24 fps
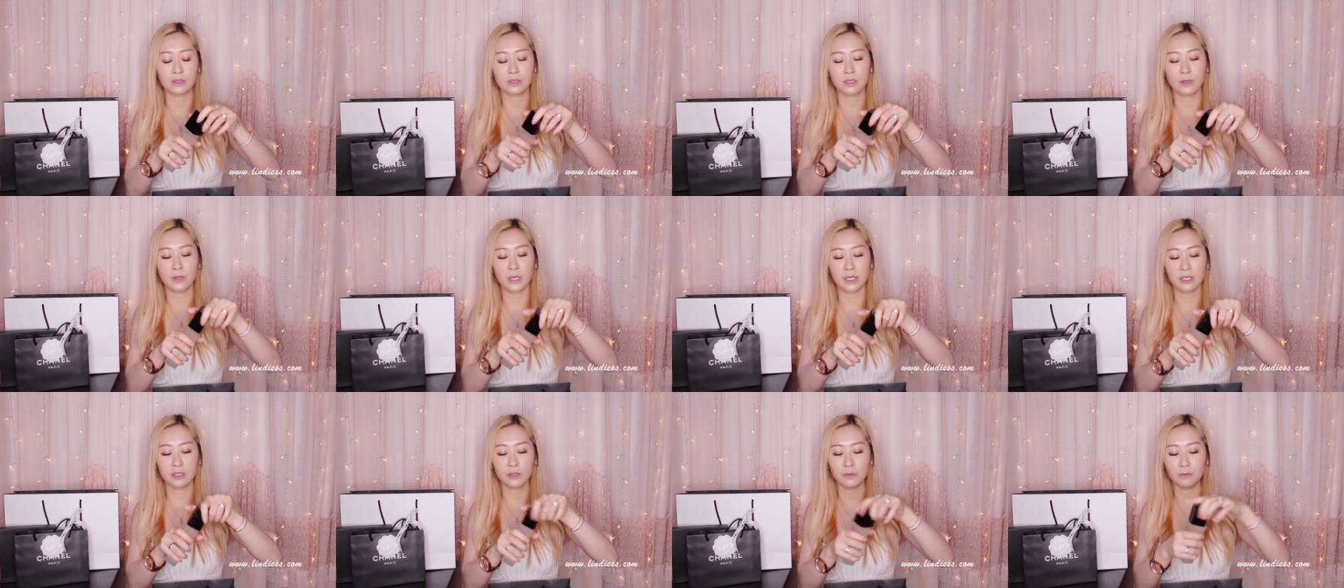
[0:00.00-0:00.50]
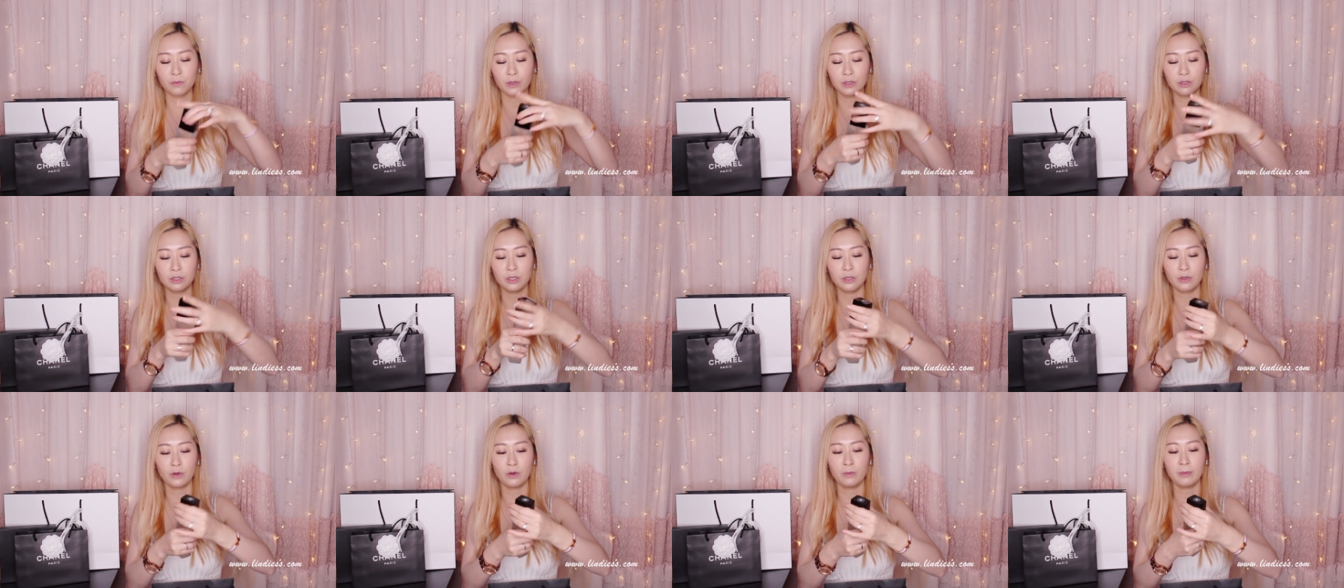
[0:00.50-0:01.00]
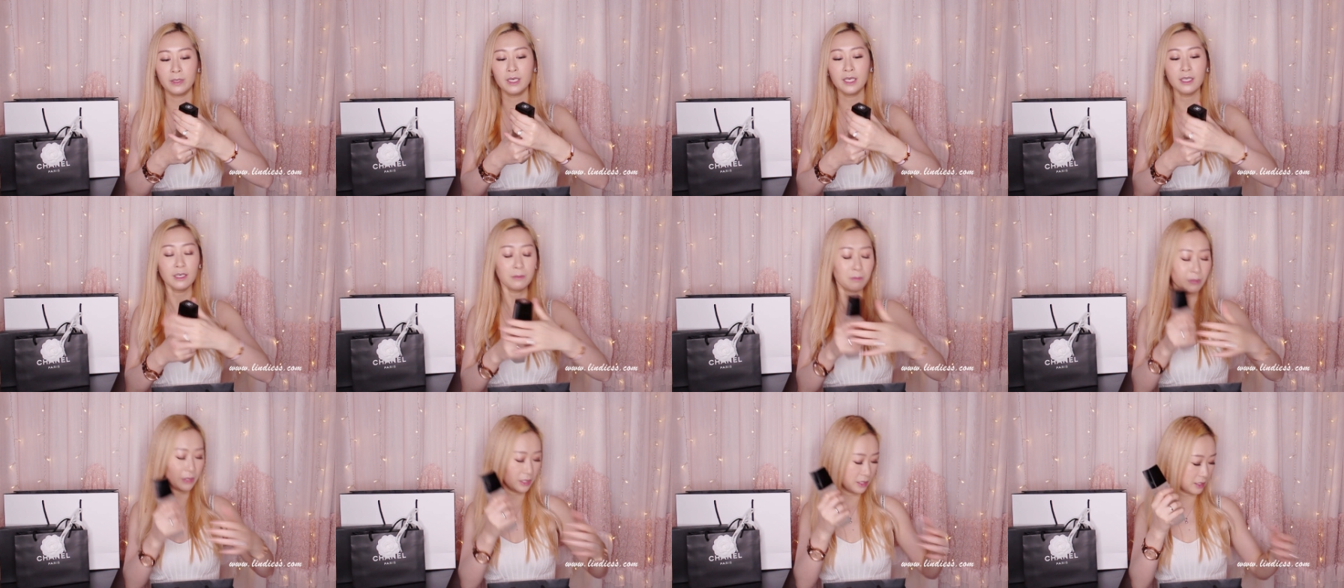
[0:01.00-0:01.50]
so I don't want to open
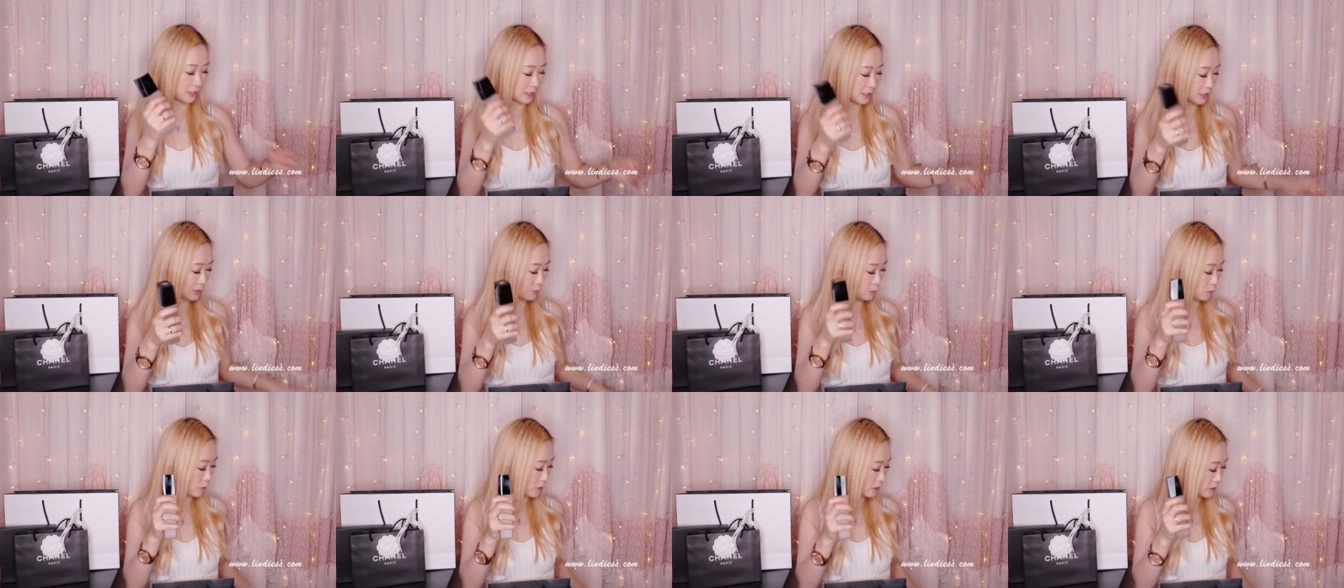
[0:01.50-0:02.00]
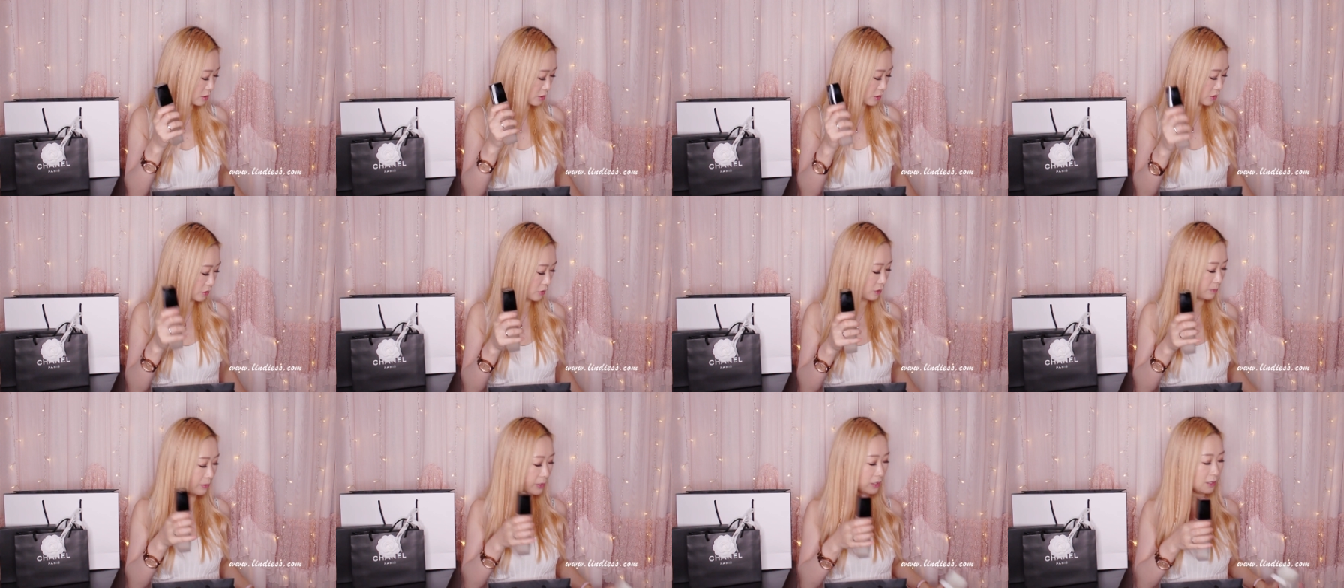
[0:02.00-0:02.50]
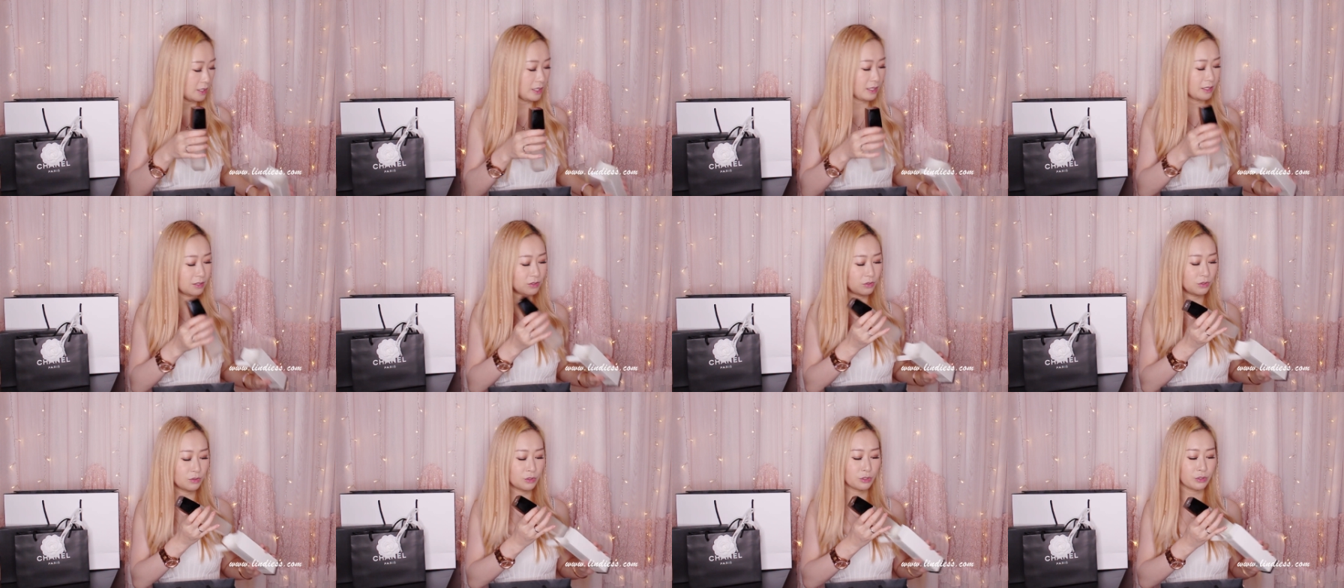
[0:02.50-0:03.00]
it because once you open
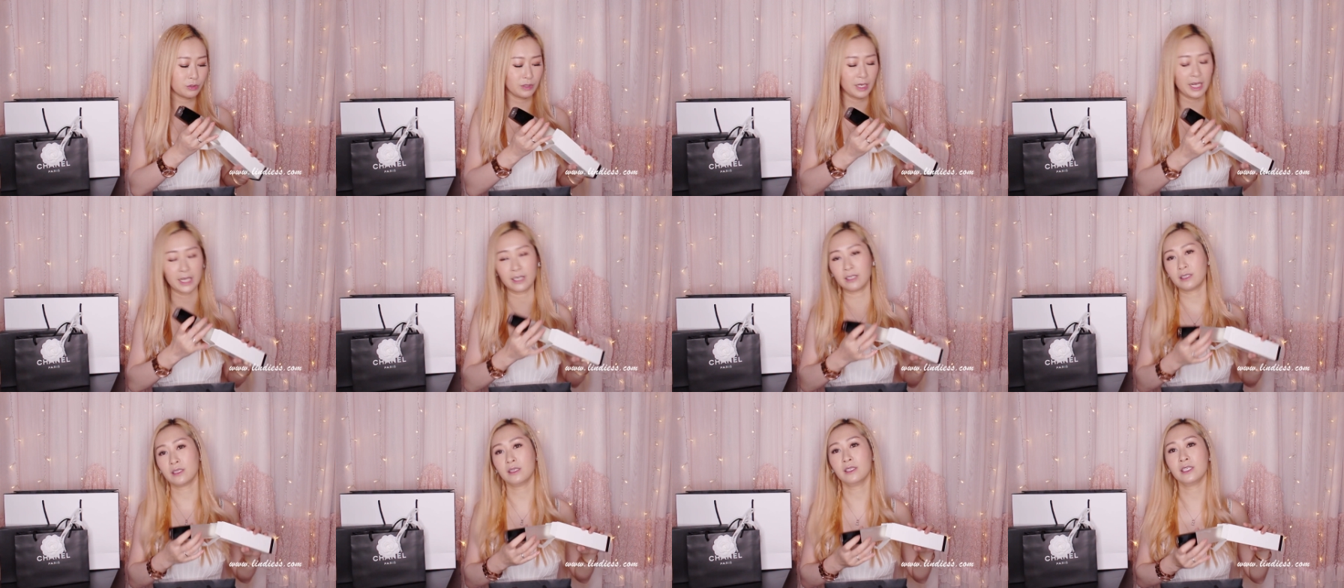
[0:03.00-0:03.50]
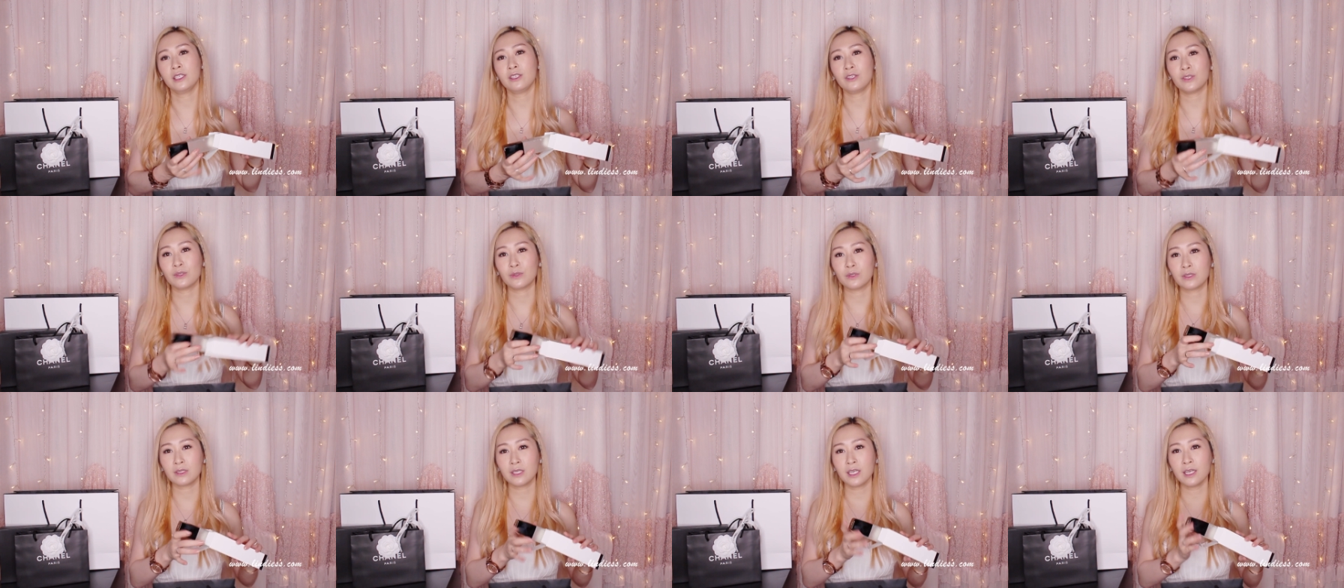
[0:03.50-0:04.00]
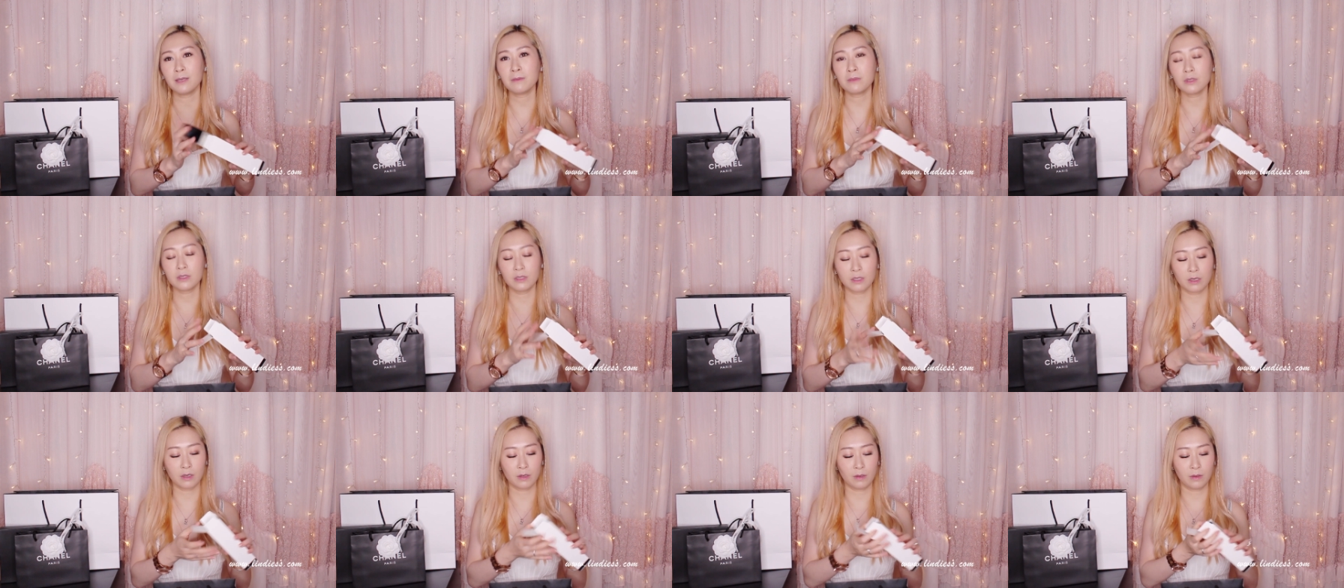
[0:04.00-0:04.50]
it you should actually use them
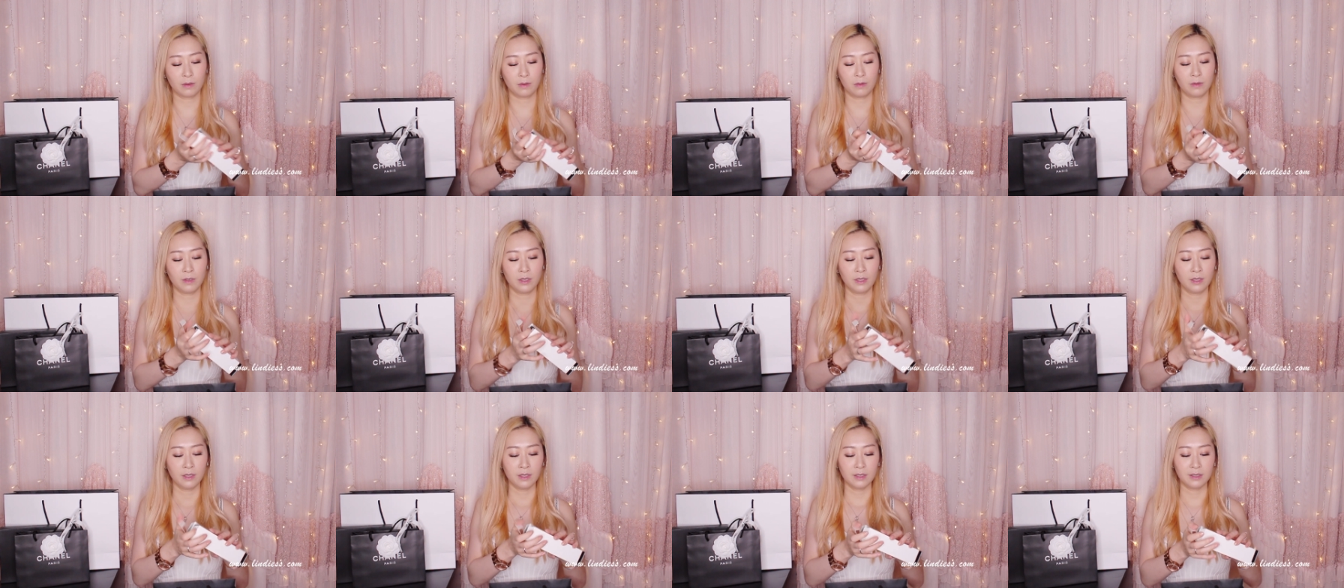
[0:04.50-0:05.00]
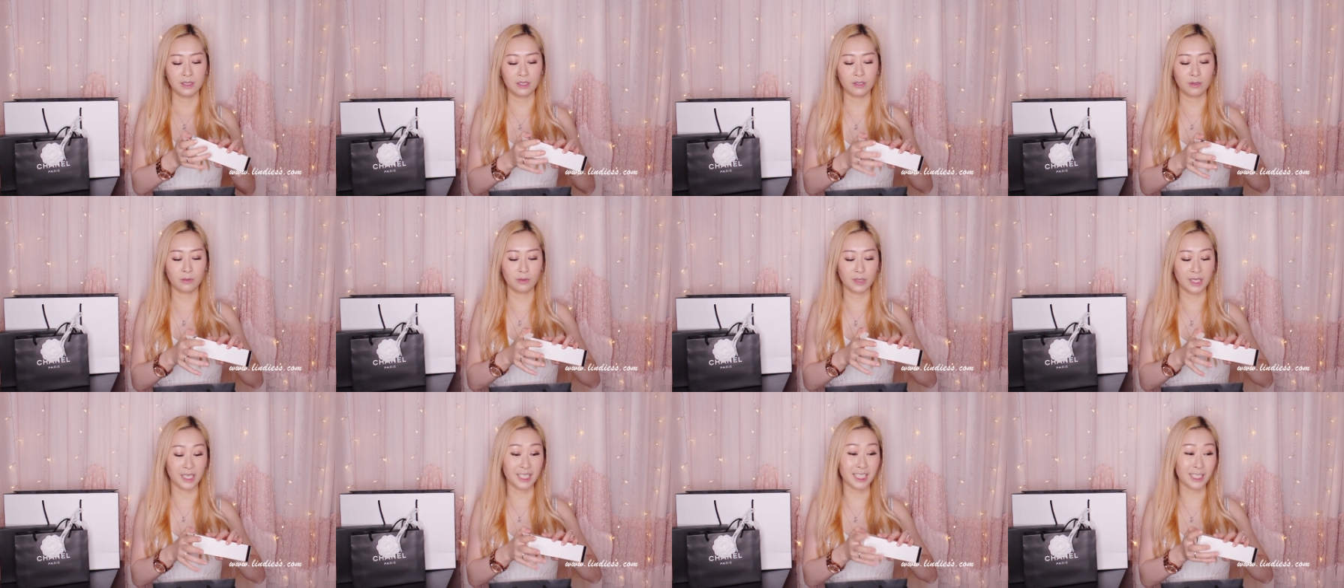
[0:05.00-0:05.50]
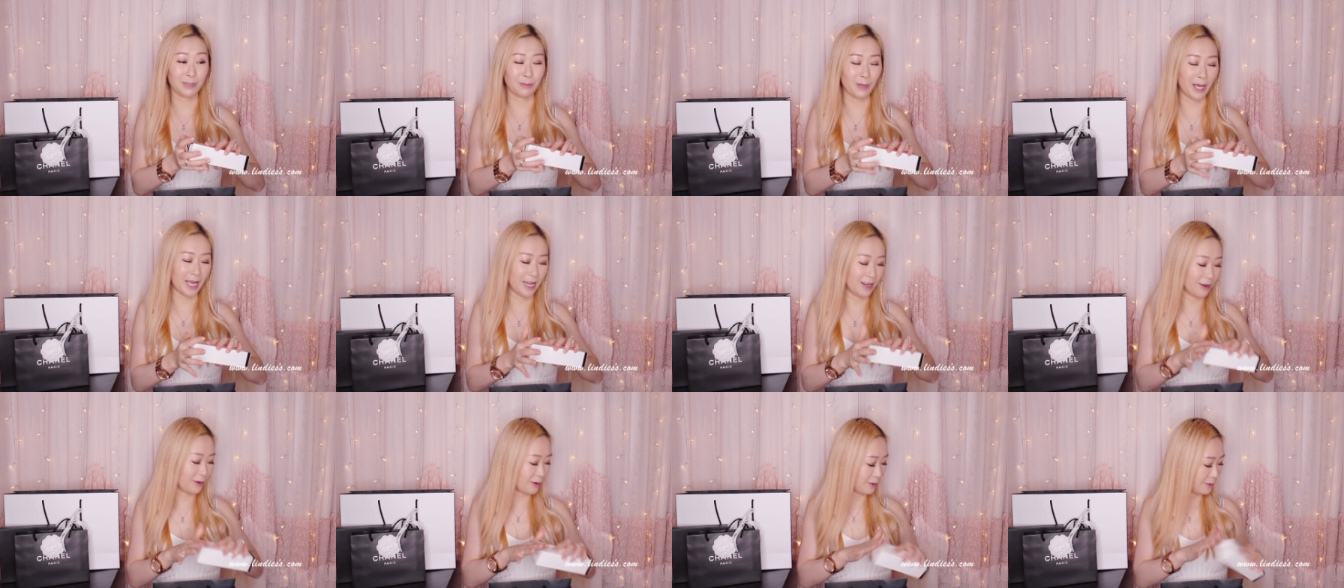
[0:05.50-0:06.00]
so they don't
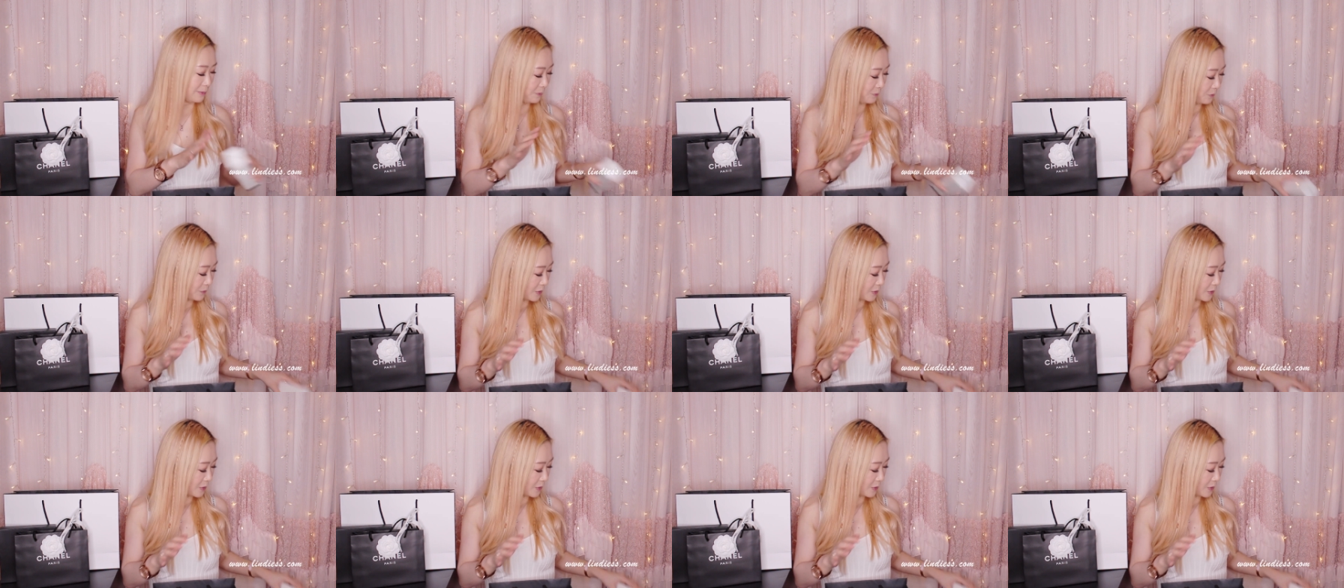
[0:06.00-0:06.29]
expire.